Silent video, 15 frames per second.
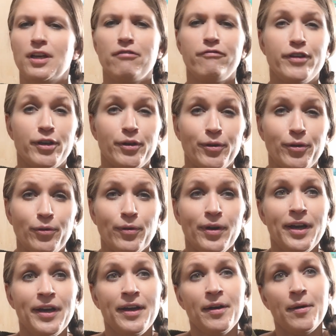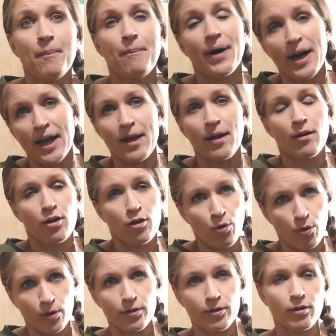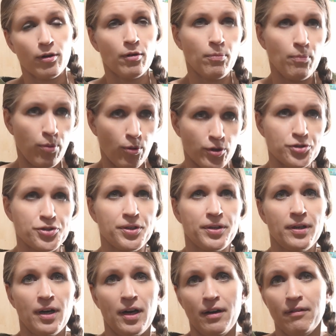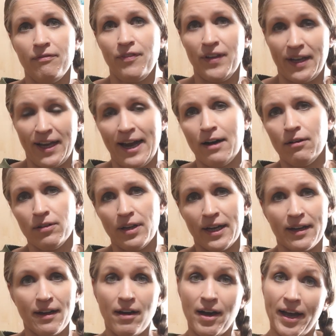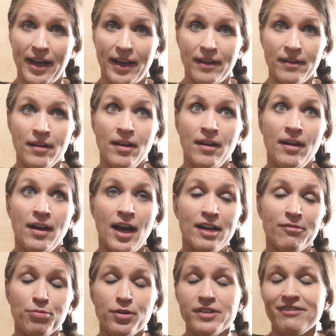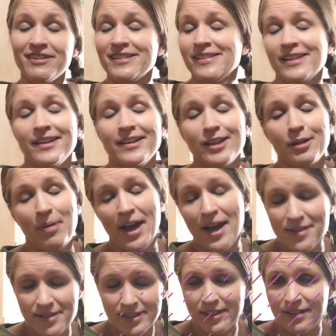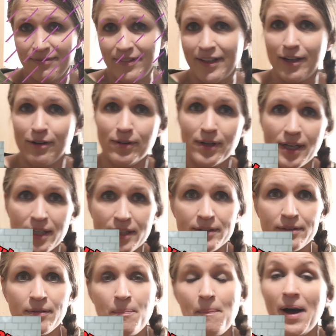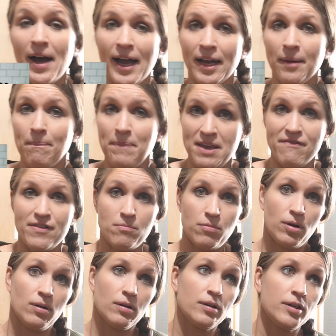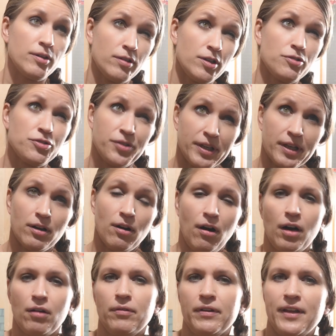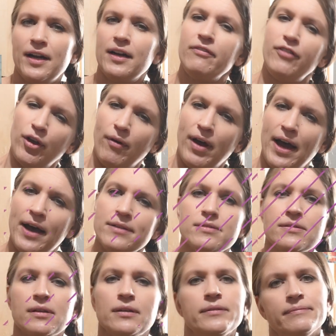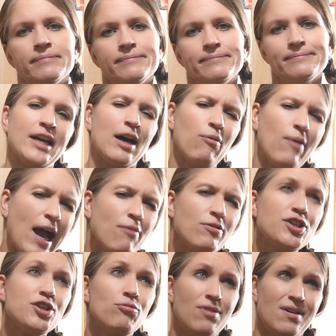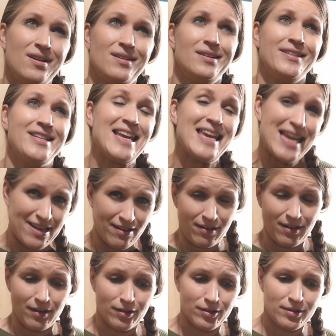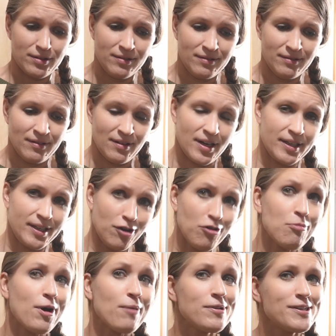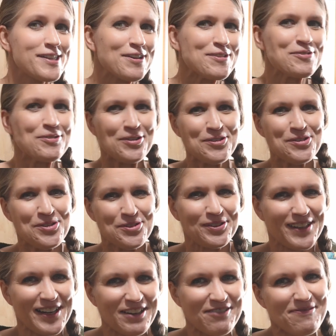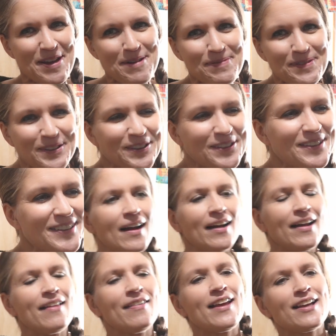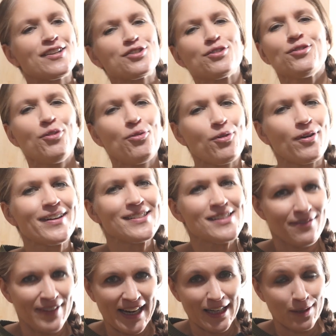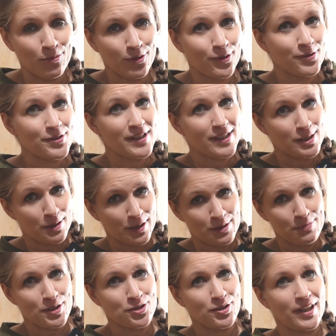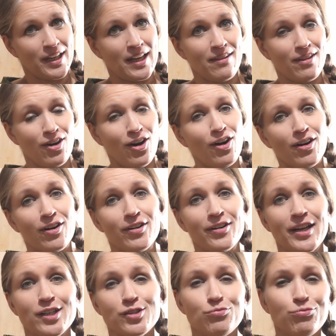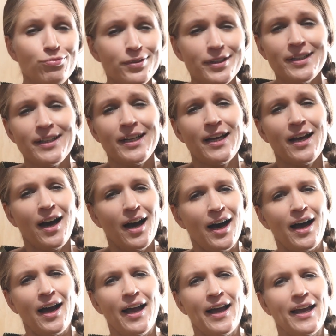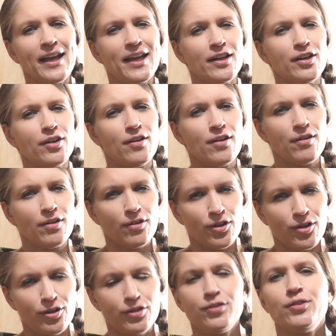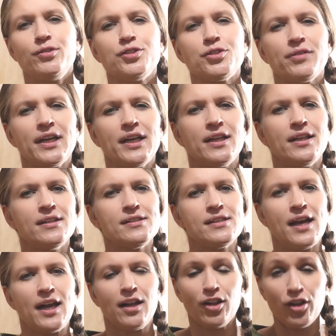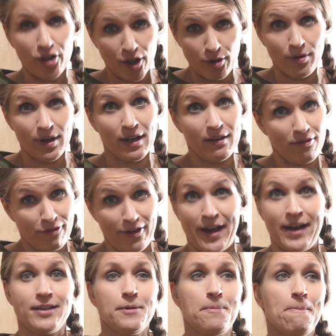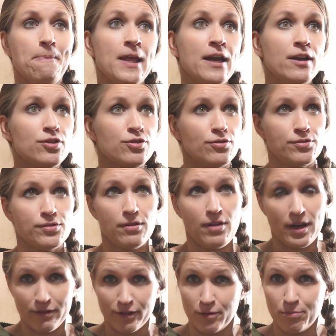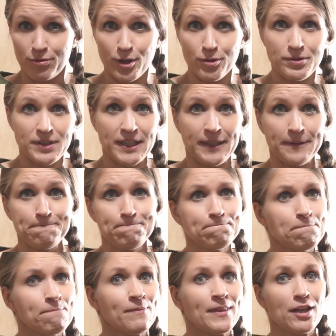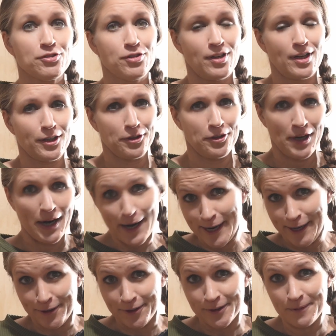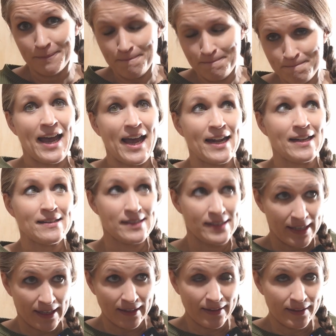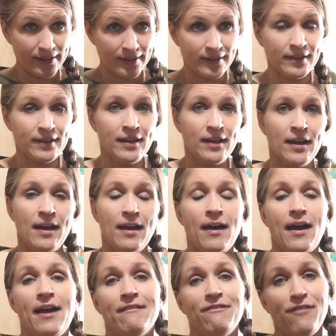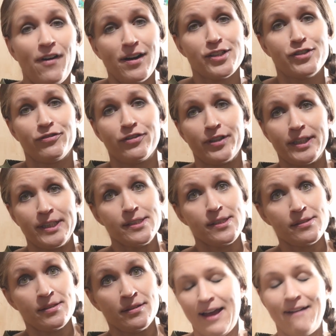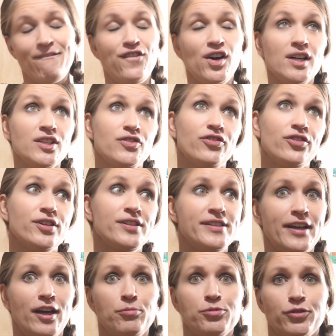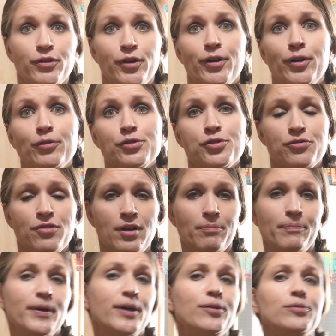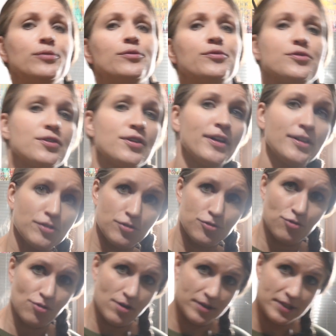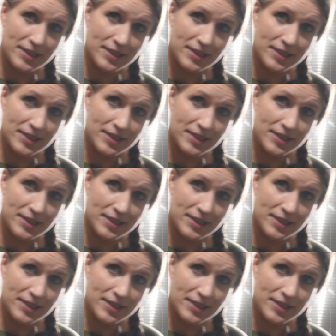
if you buy a quarter or a portion of the cow, like I had previously done in the past and did a video on buying beef in bulk. You can usually get a heart with that if you ask. Now, why would you want to eat a heart? I know it probably sounds gross to a lot of people. The internal organs of animals, and so especially the heart, is really high in good nutrients and low in fat. So there's a lot of good protein, there's a lot of good iron and zinc and phosphorus. And phosphorus helps grow strong bones and strong